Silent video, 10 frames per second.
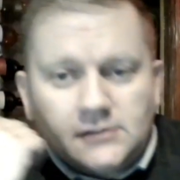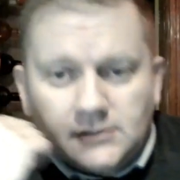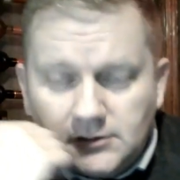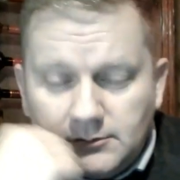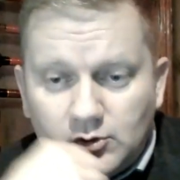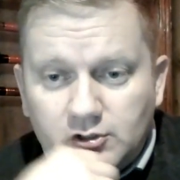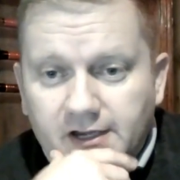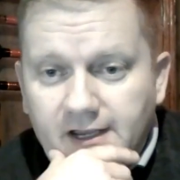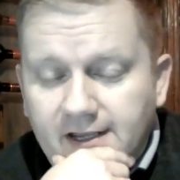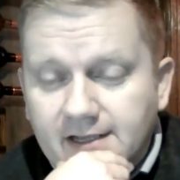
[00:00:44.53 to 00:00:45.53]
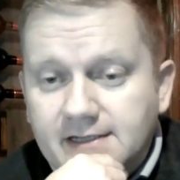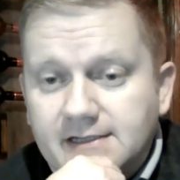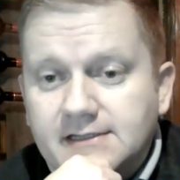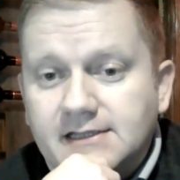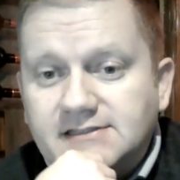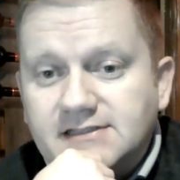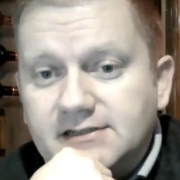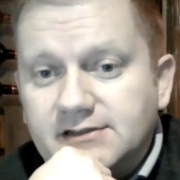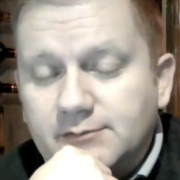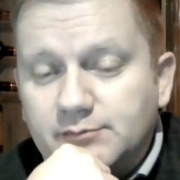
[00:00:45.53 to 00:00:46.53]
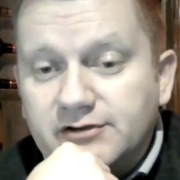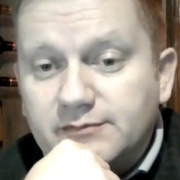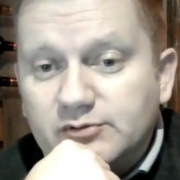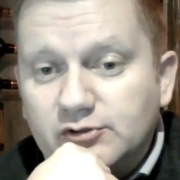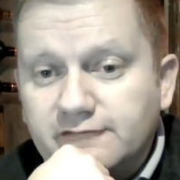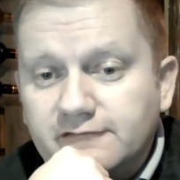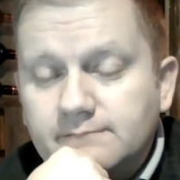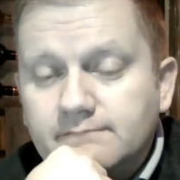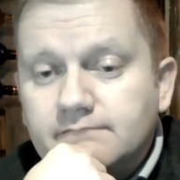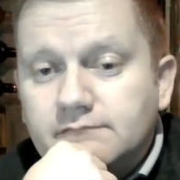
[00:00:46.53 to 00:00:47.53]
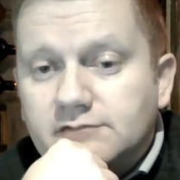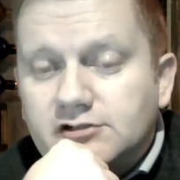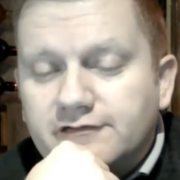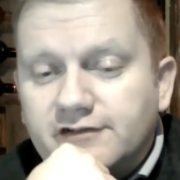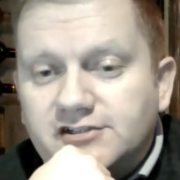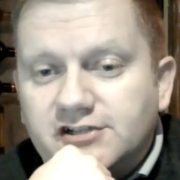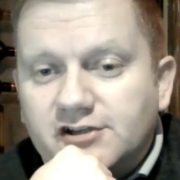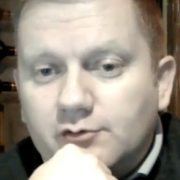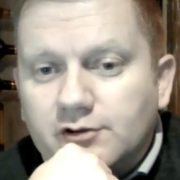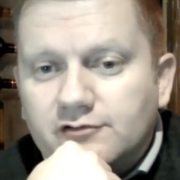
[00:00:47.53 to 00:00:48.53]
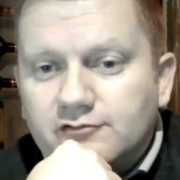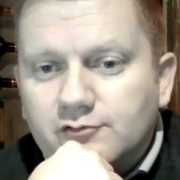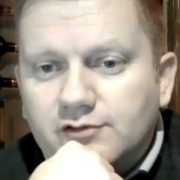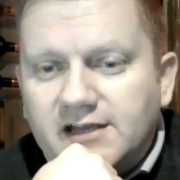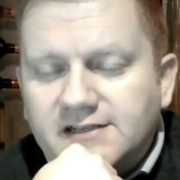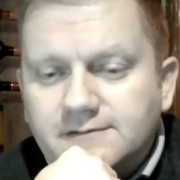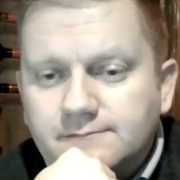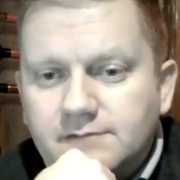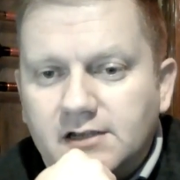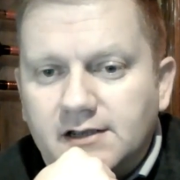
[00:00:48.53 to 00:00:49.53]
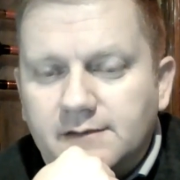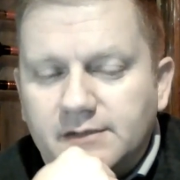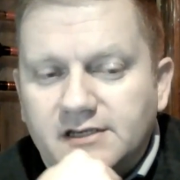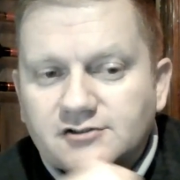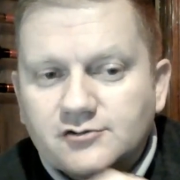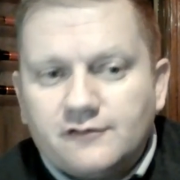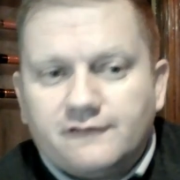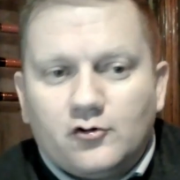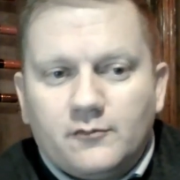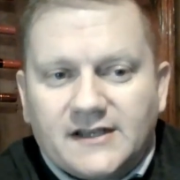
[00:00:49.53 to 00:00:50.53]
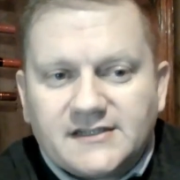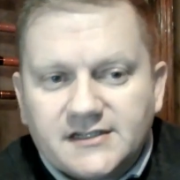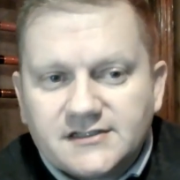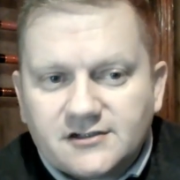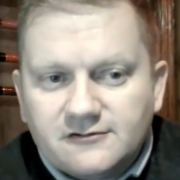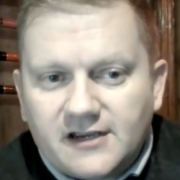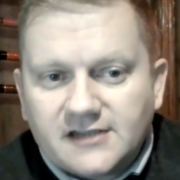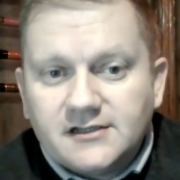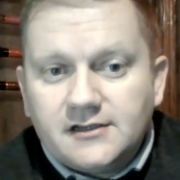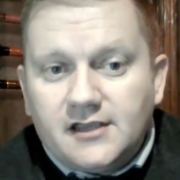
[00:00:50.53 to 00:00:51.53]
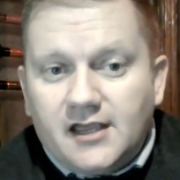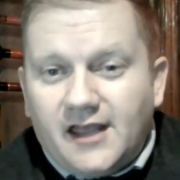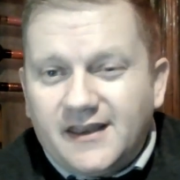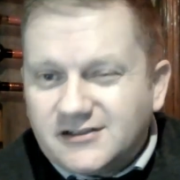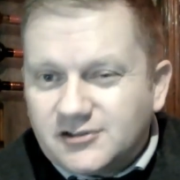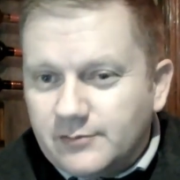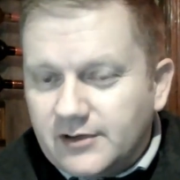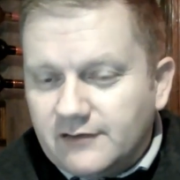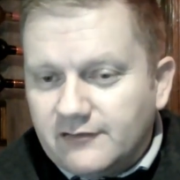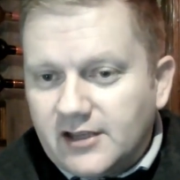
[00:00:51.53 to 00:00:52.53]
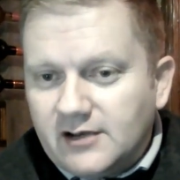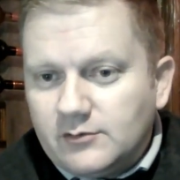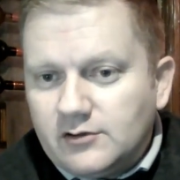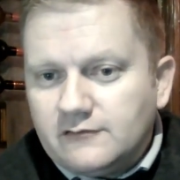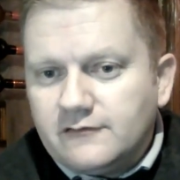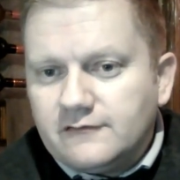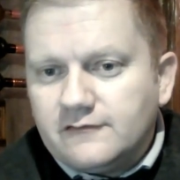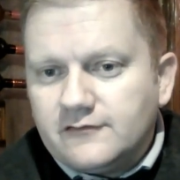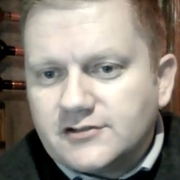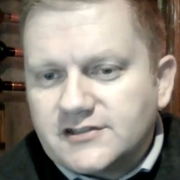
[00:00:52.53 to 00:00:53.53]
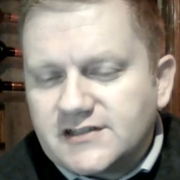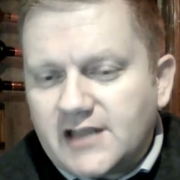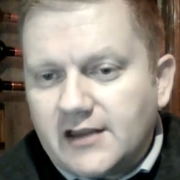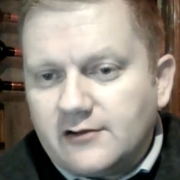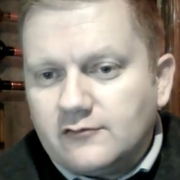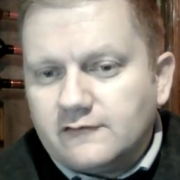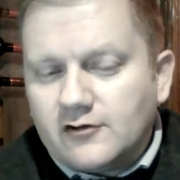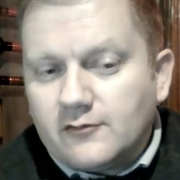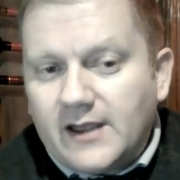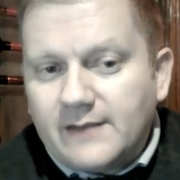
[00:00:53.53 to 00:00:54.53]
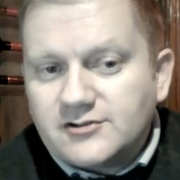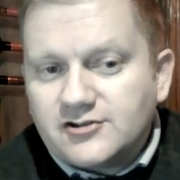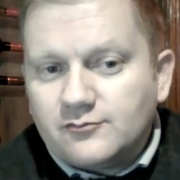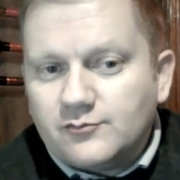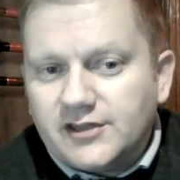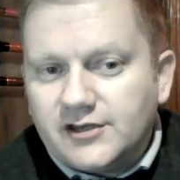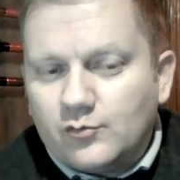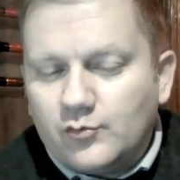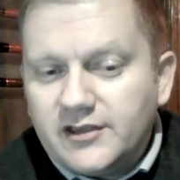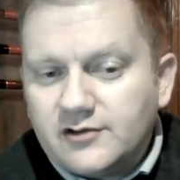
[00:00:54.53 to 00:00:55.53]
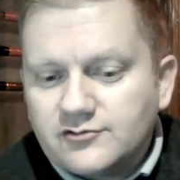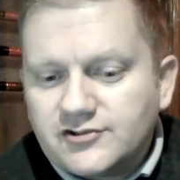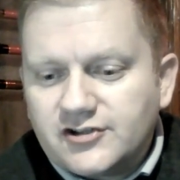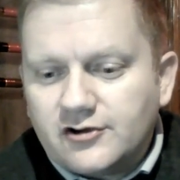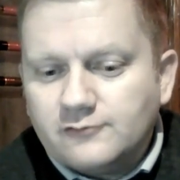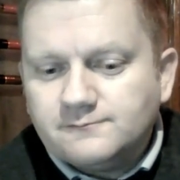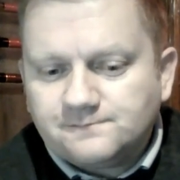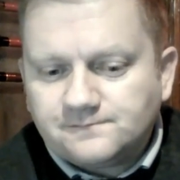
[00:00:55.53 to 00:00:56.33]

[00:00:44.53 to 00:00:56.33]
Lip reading: The book, that's the print proof. Just finishing going through that, making sure the formatting is correct, and that should be available for sale from Amazon within a week or so,